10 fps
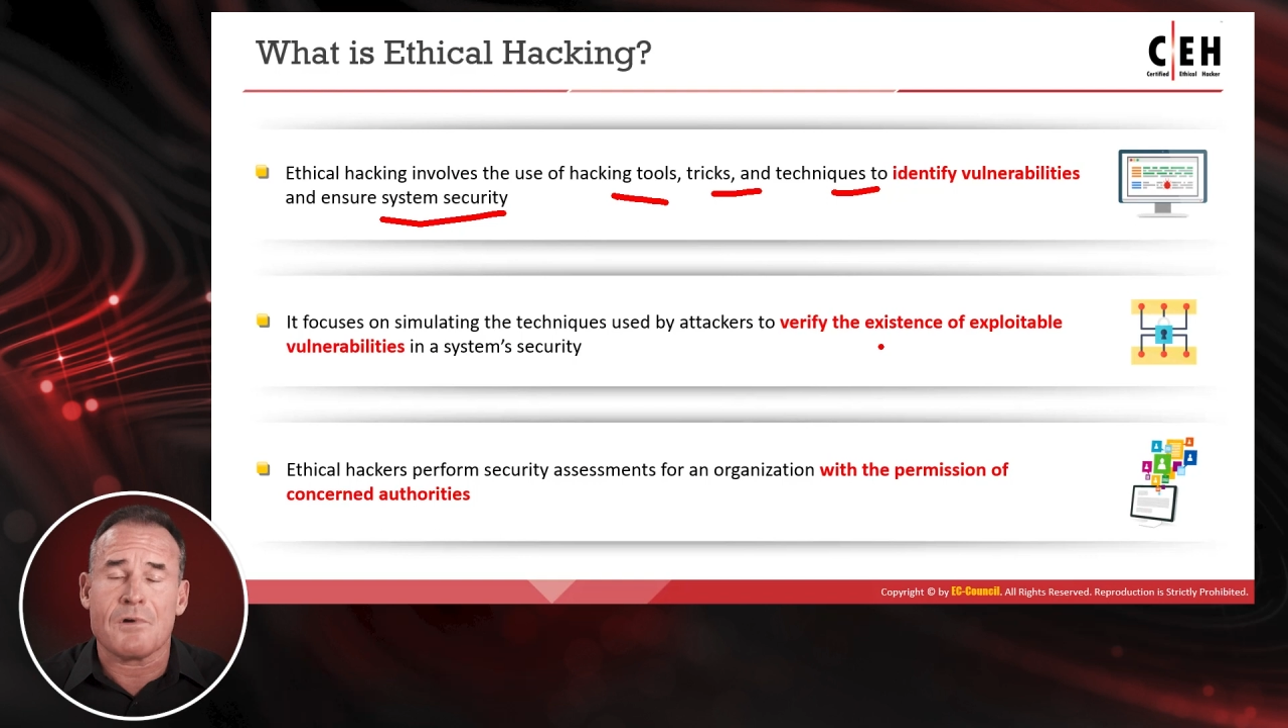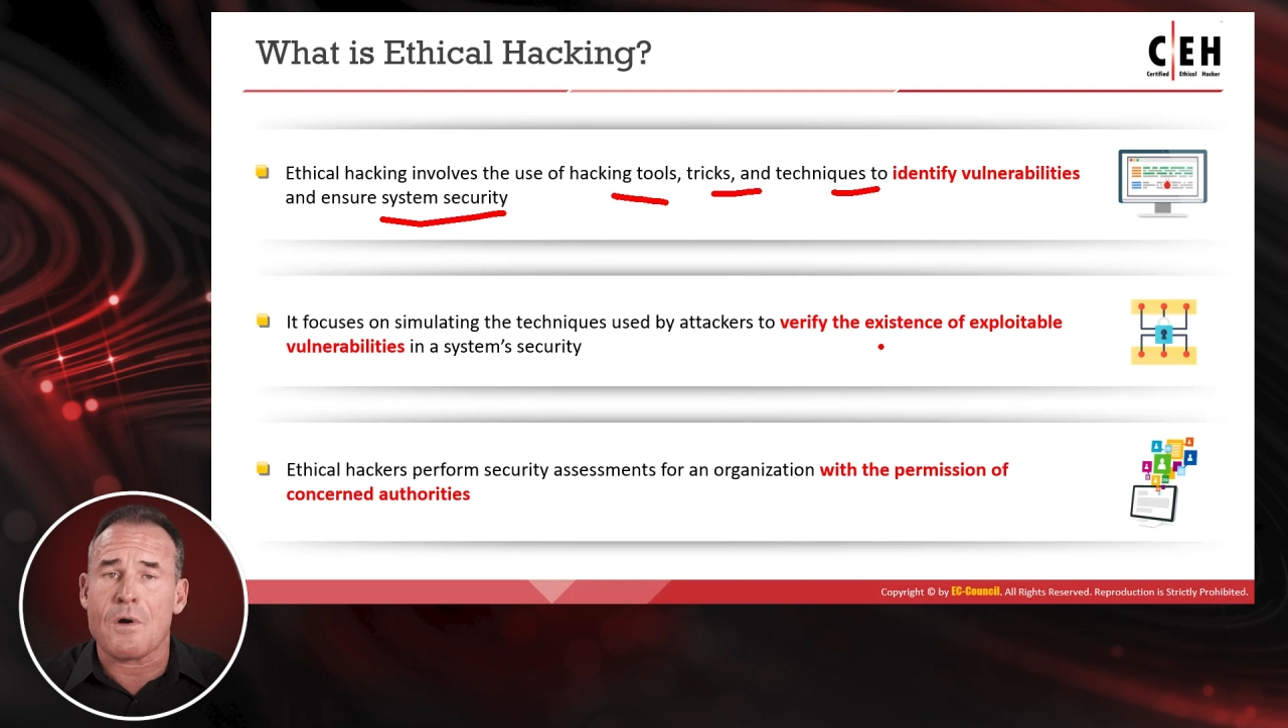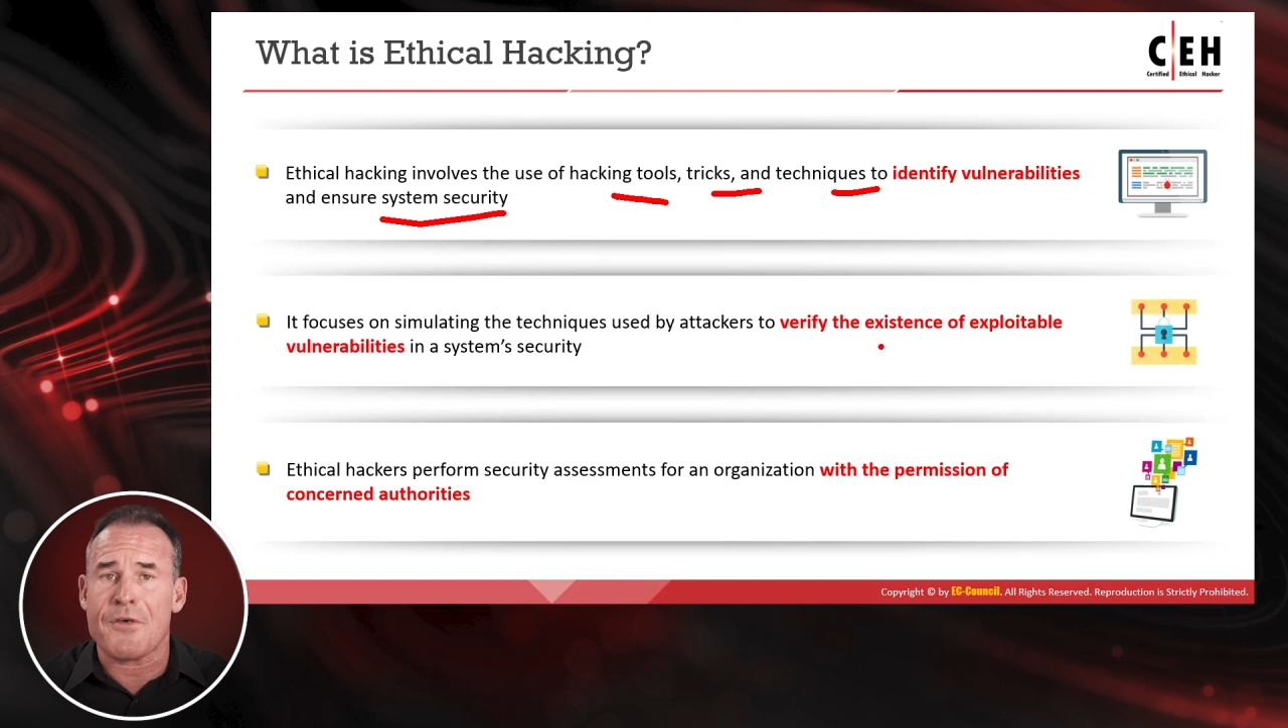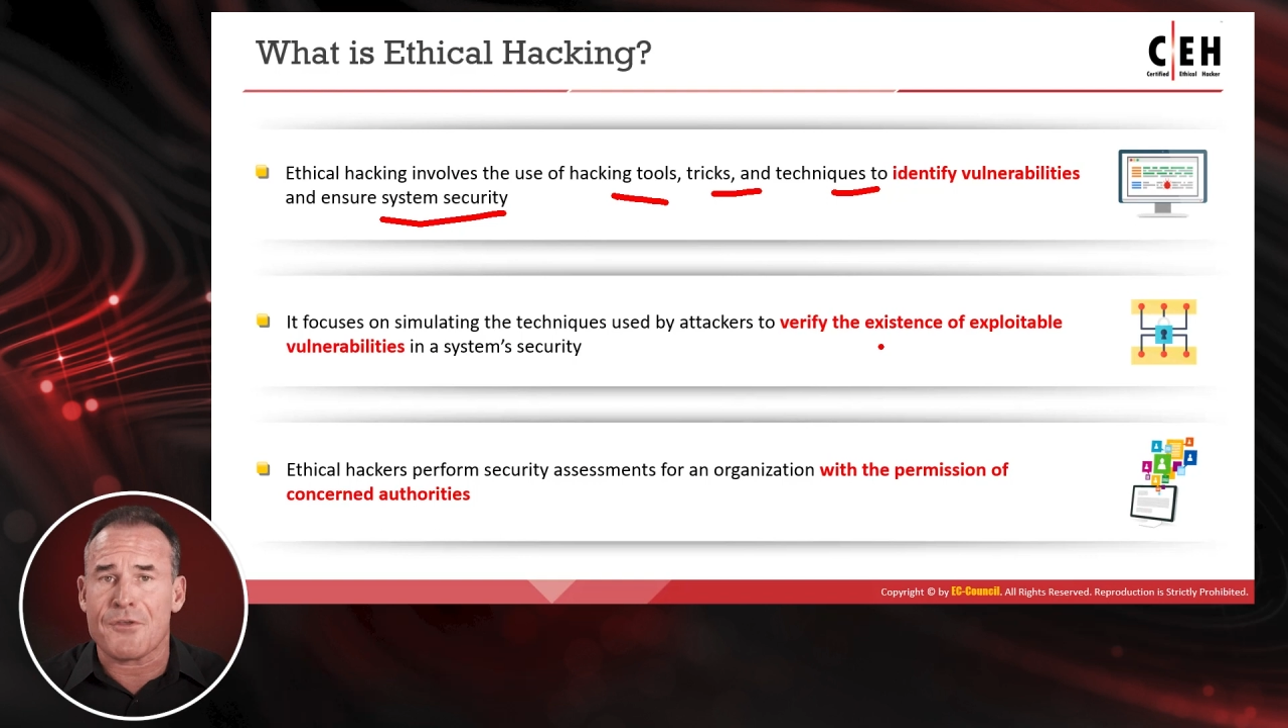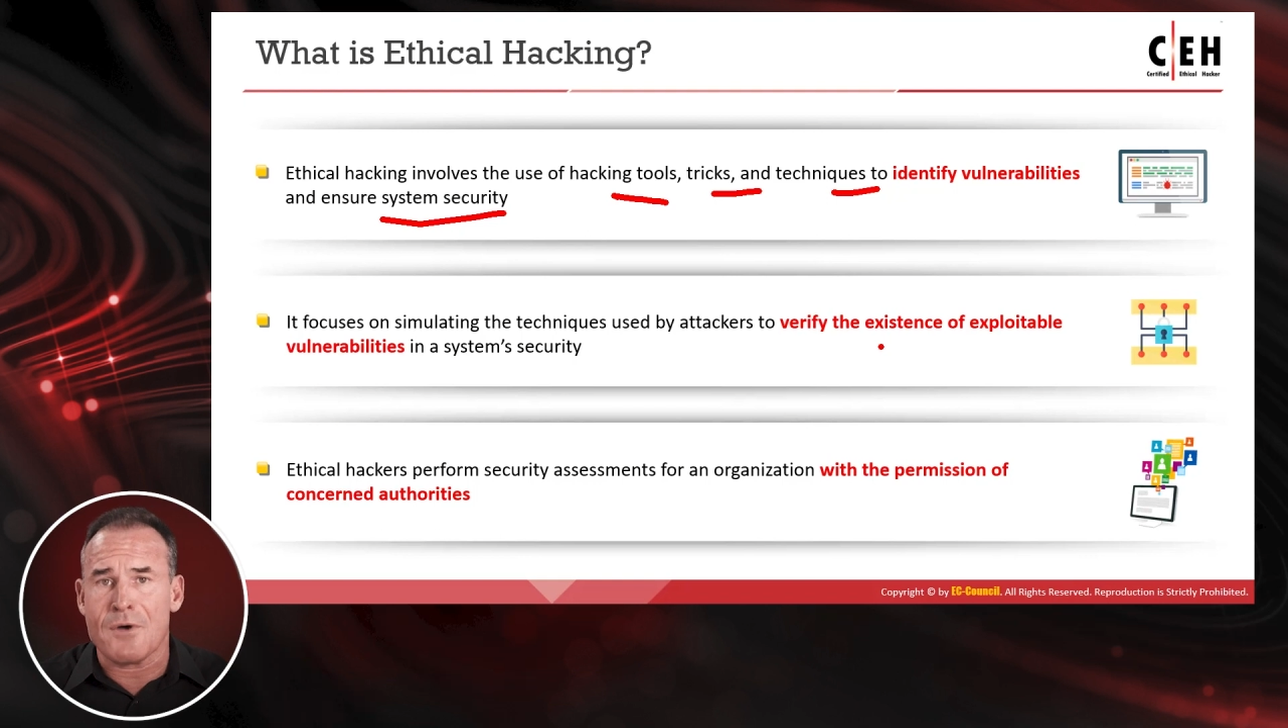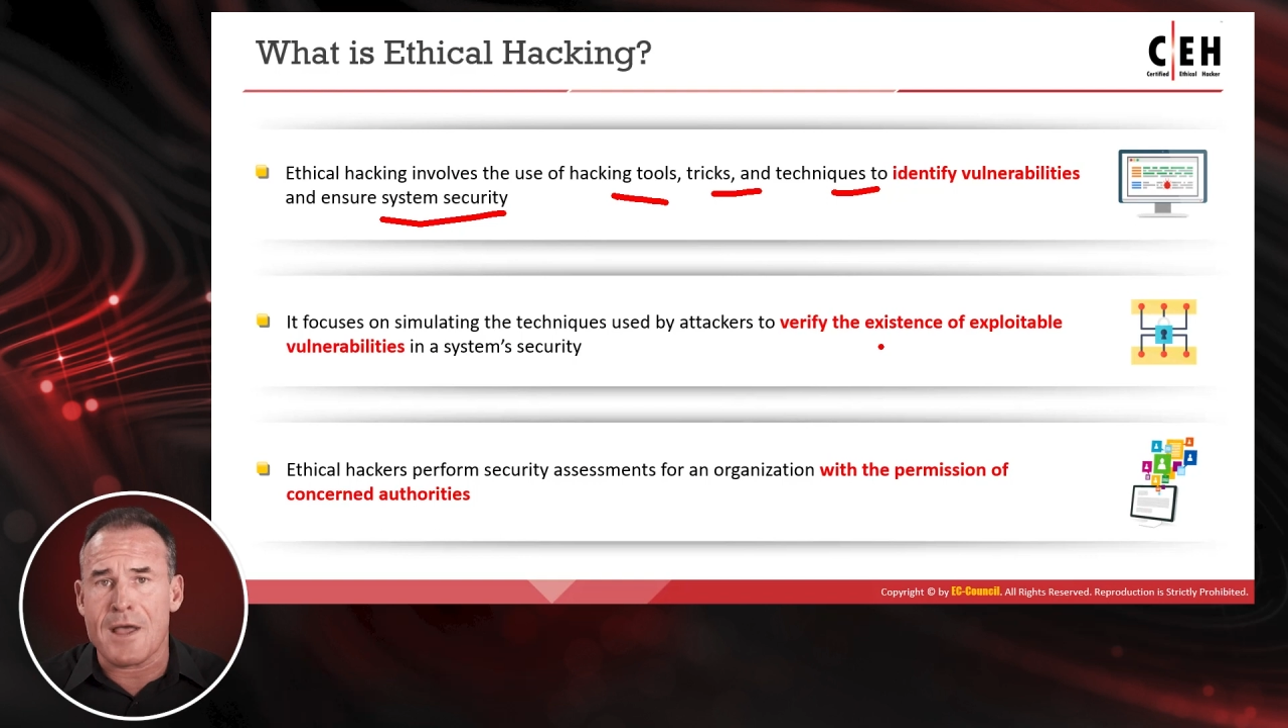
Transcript: are ethical